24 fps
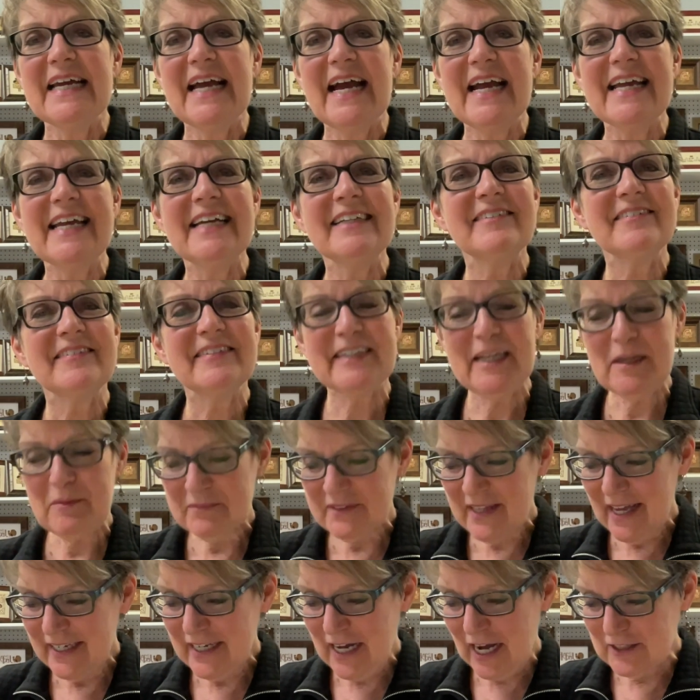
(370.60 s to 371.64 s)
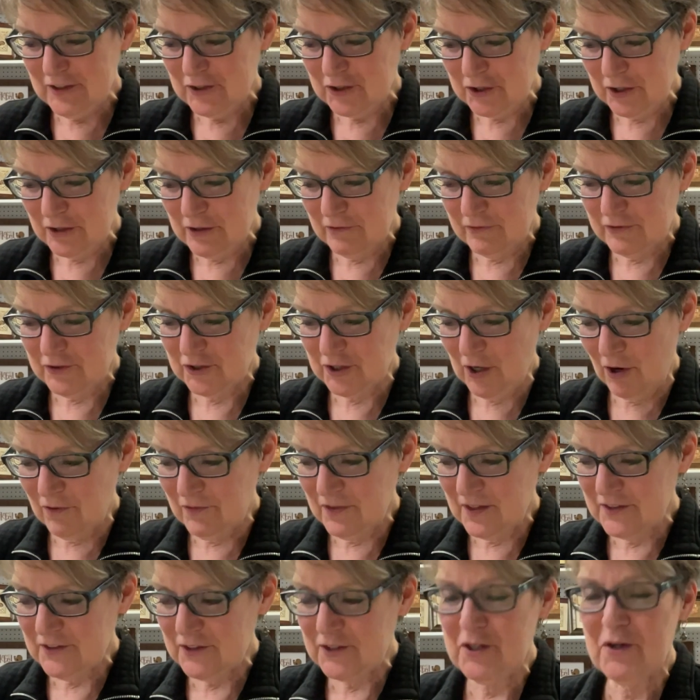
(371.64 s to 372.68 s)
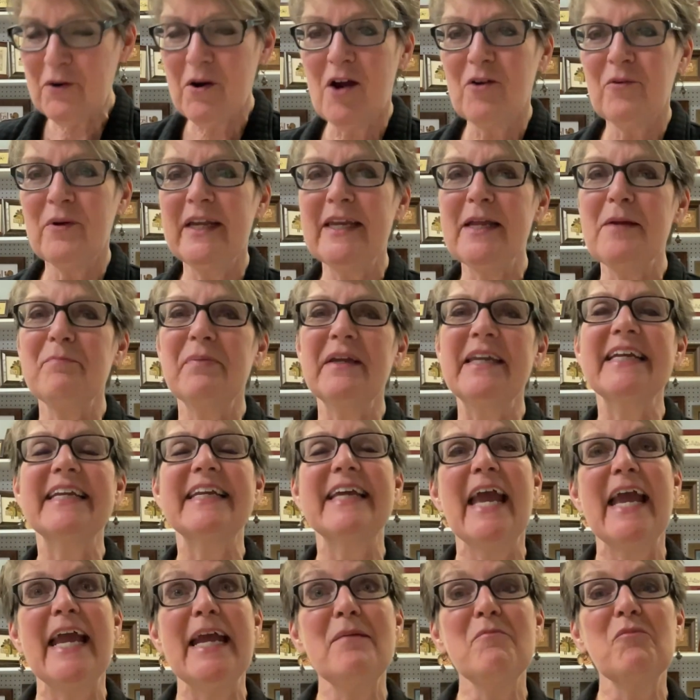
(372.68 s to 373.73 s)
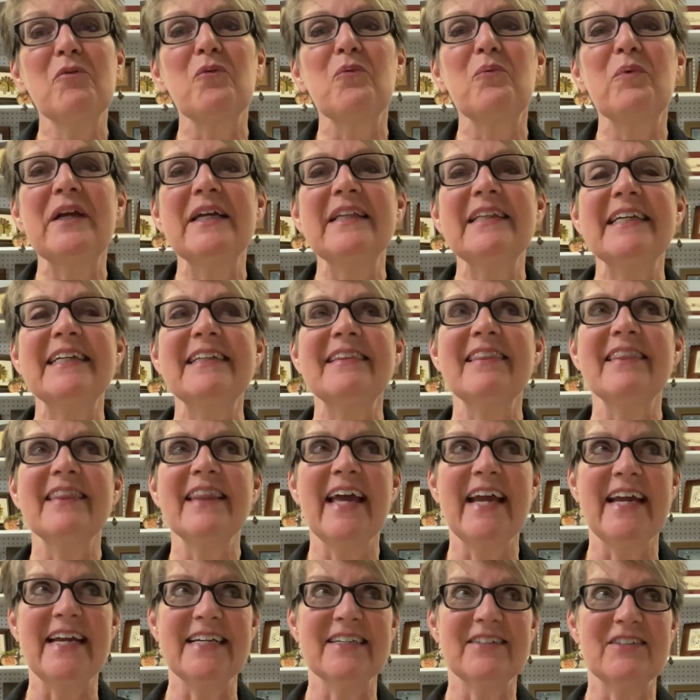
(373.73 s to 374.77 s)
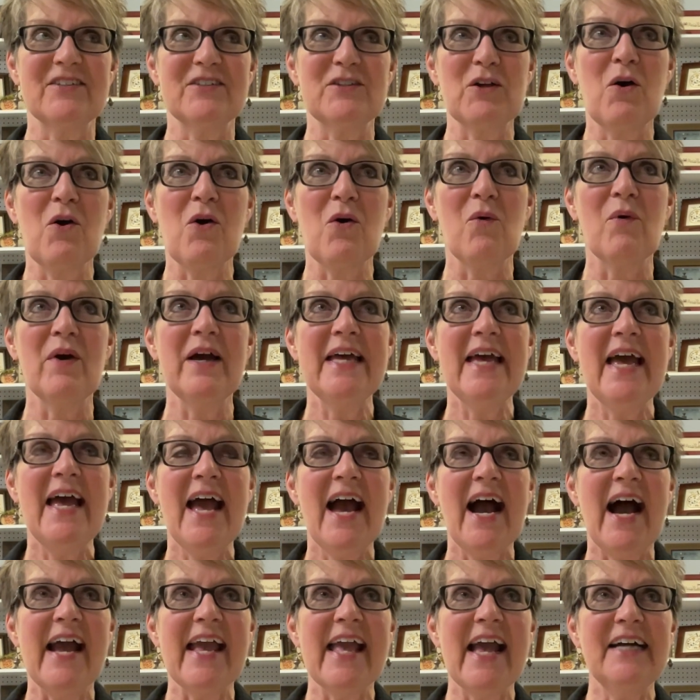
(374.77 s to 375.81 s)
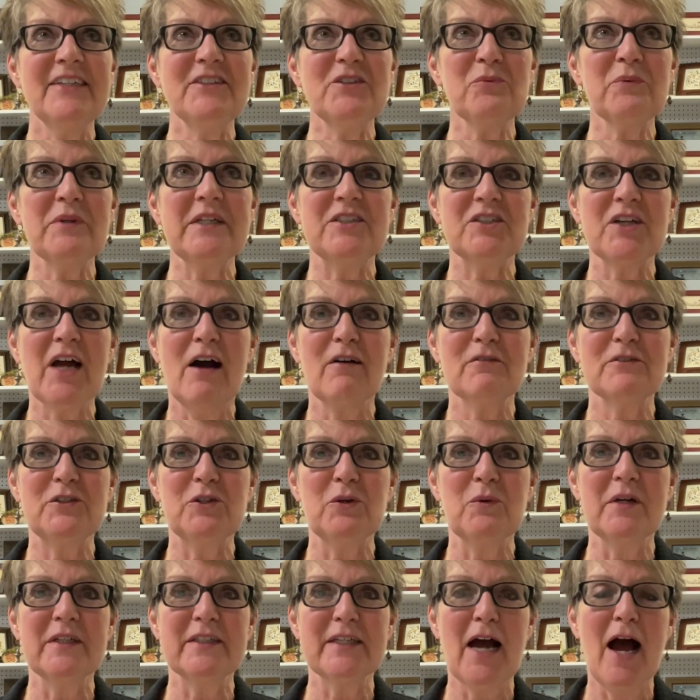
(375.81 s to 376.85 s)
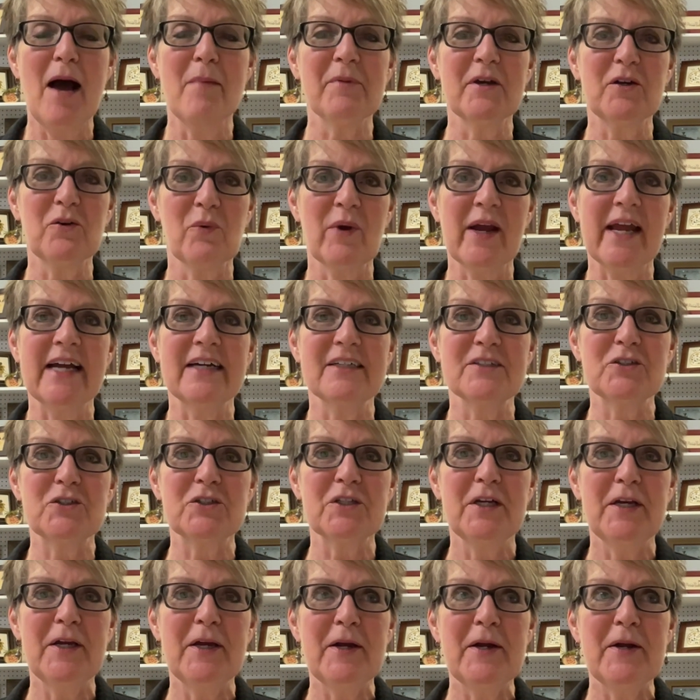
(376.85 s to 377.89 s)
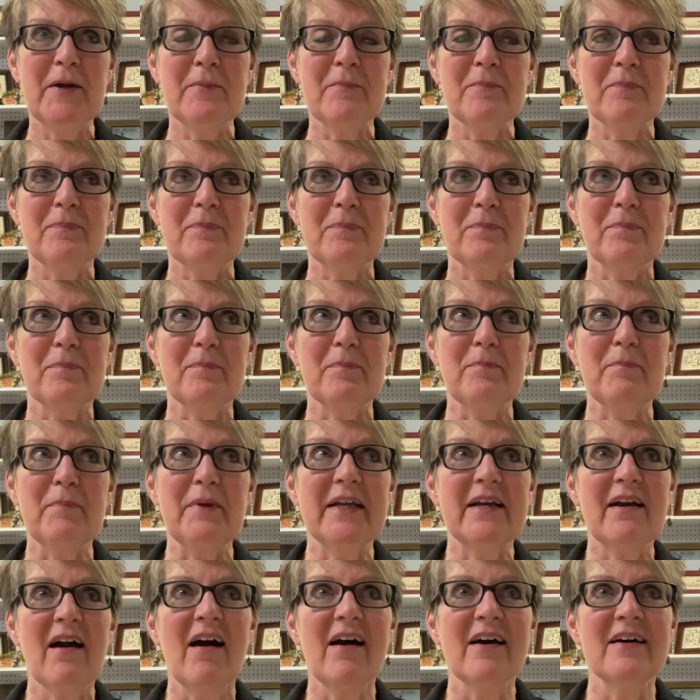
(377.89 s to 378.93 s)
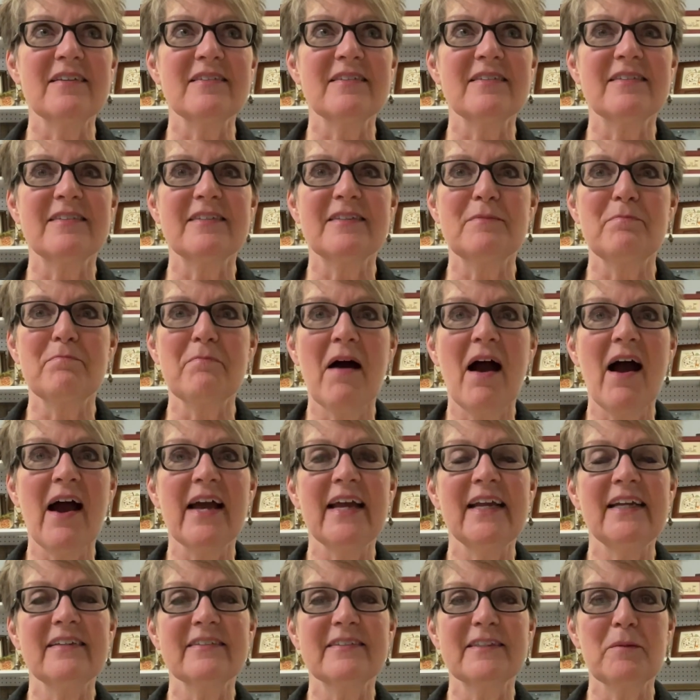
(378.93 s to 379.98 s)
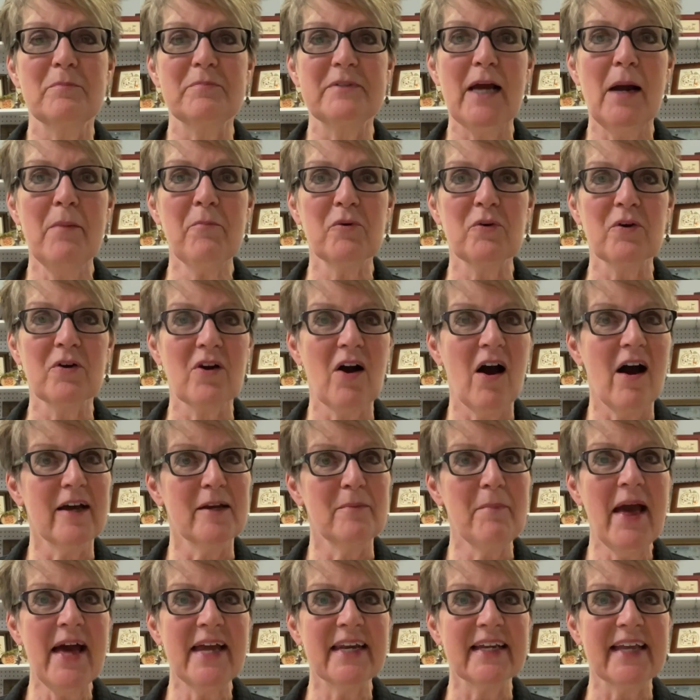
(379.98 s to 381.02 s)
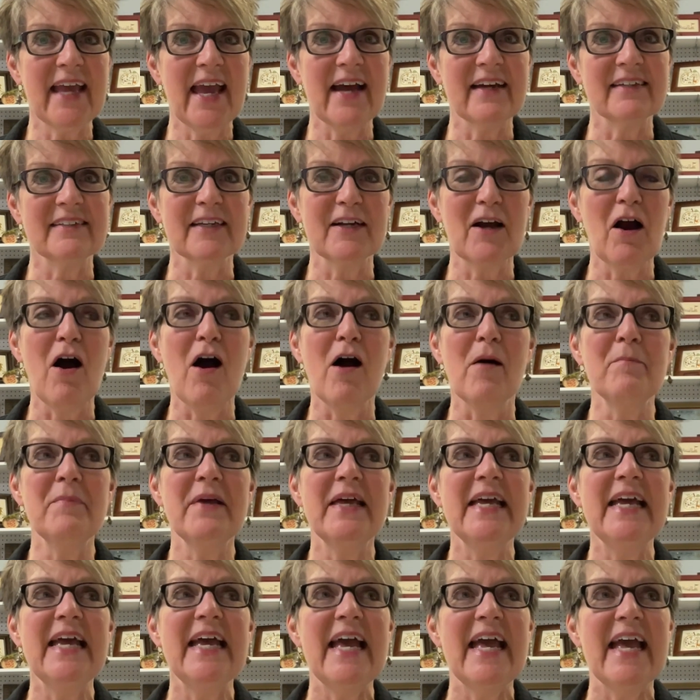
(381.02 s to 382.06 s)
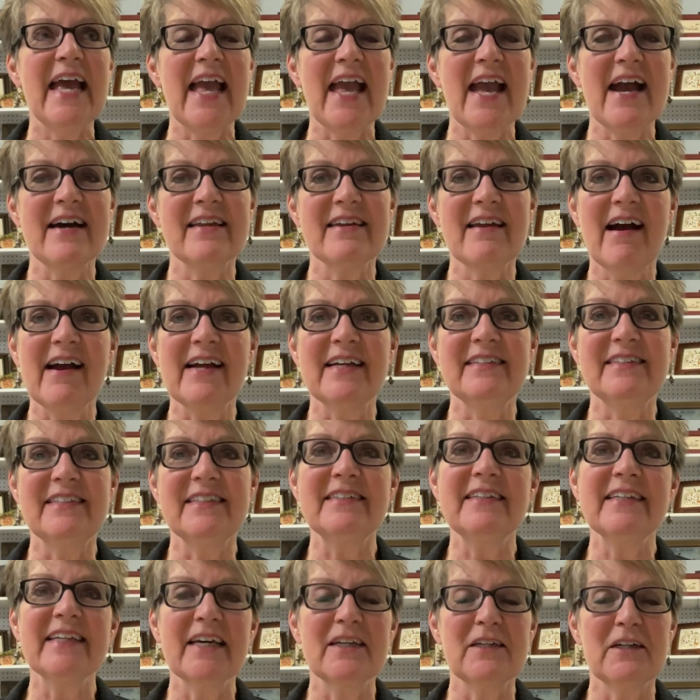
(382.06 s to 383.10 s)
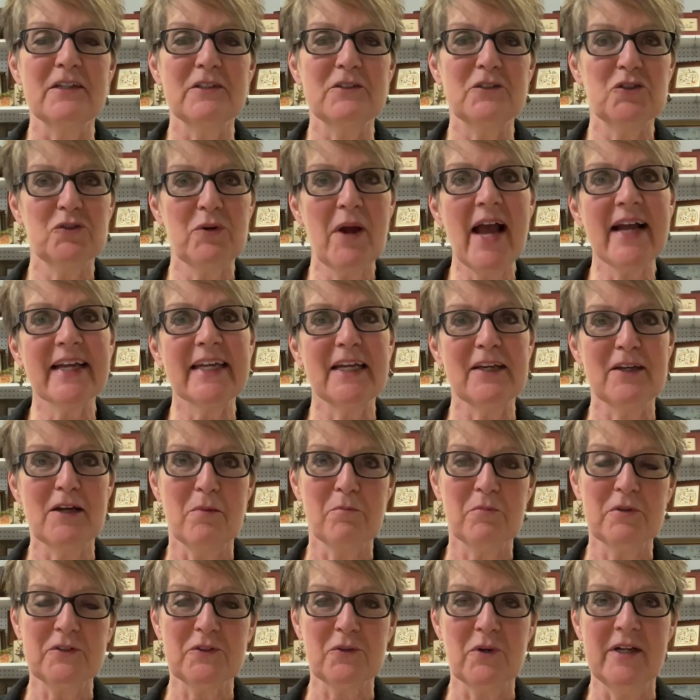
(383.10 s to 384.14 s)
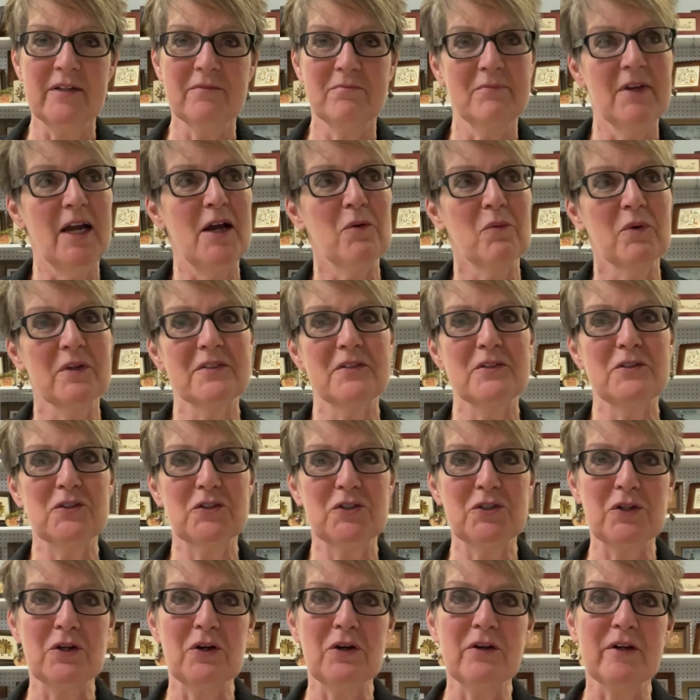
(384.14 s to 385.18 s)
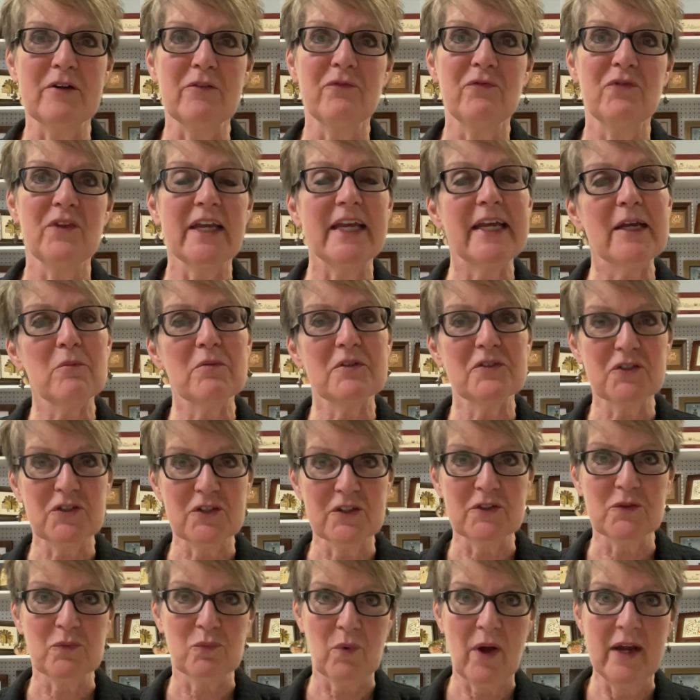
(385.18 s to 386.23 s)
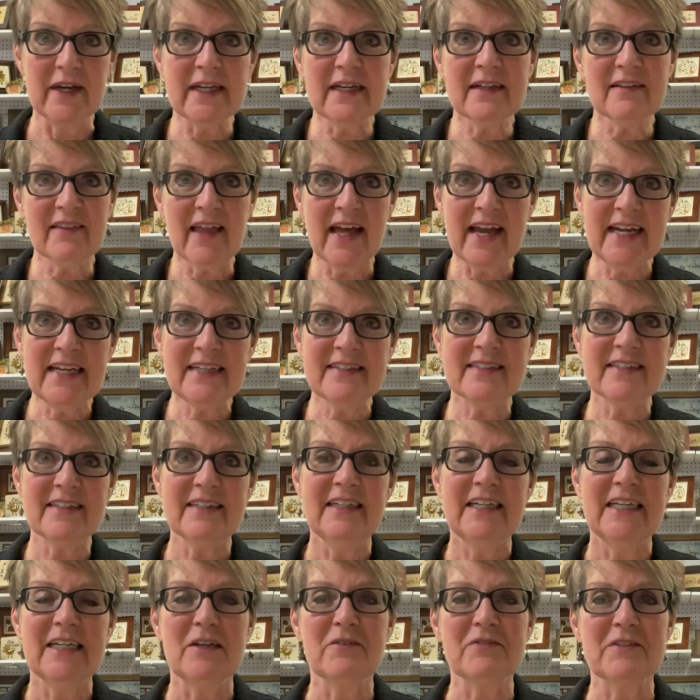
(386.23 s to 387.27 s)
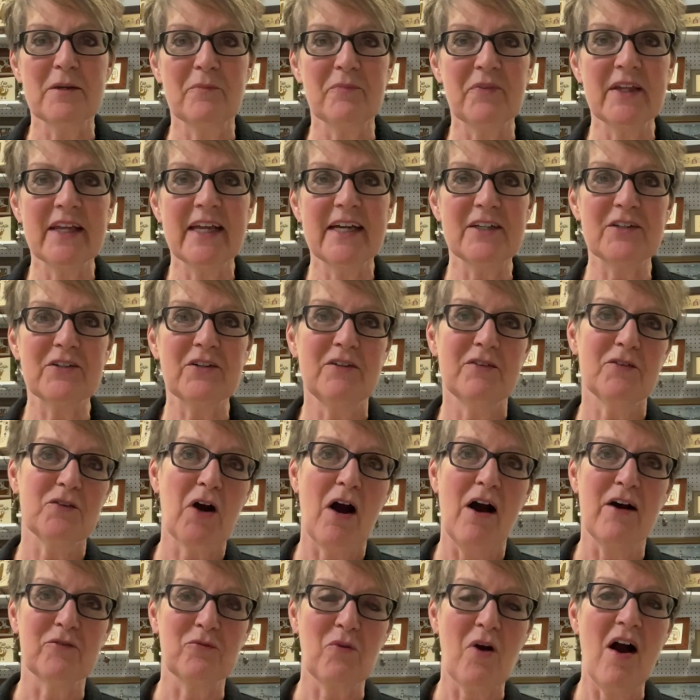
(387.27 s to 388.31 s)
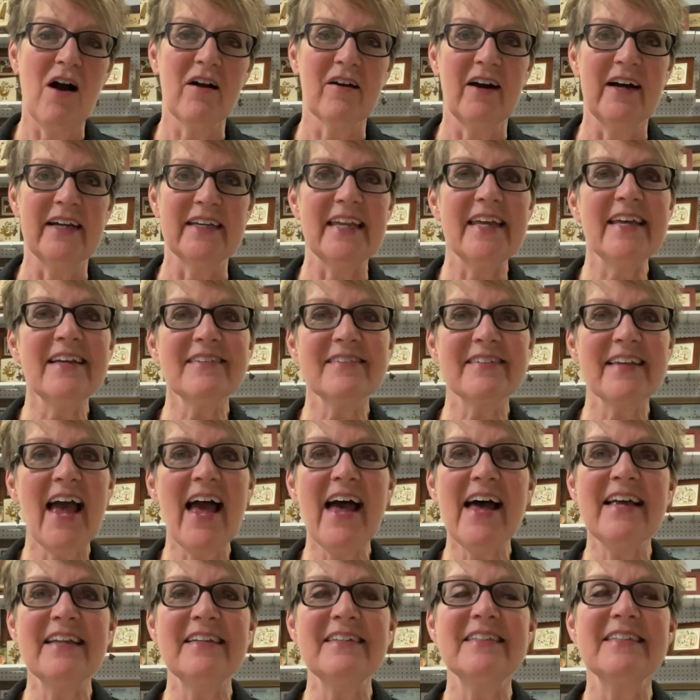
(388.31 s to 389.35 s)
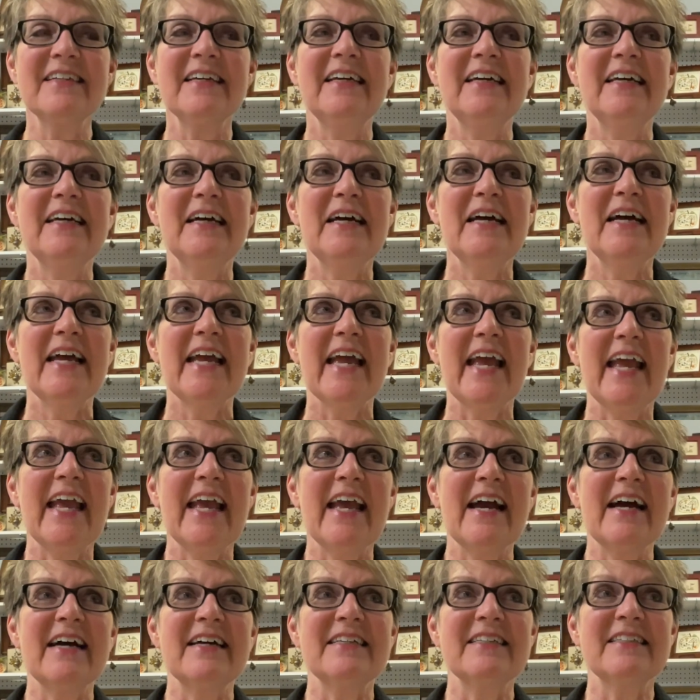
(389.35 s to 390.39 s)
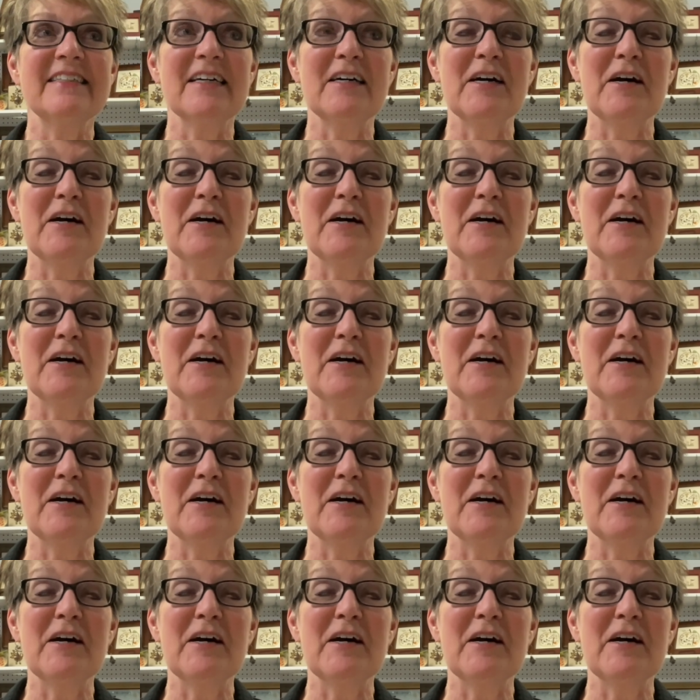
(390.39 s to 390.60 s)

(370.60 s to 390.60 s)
it seems like I should have shown this to you already, but it came really late. So I had to reach out to Atomic Ranch because my September automatic hadn't come and I didn't get a tracking number. So I wasn't sure if he was just running late, if something had gone wrong on his end. And